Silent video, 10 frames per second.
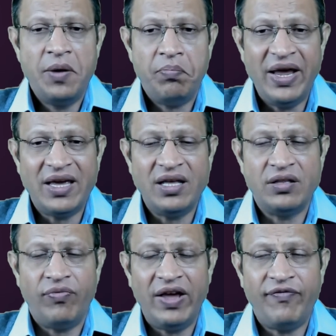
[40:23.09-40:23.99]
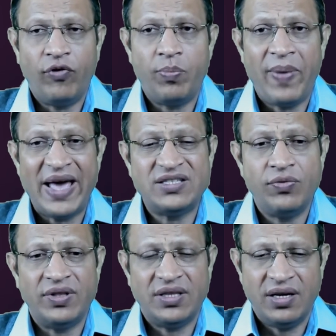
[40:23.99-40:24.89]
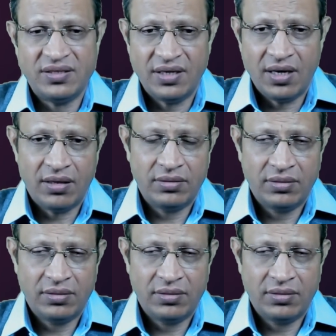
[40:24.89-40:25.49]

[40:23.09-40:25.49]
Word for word: making the way for passive euthanasia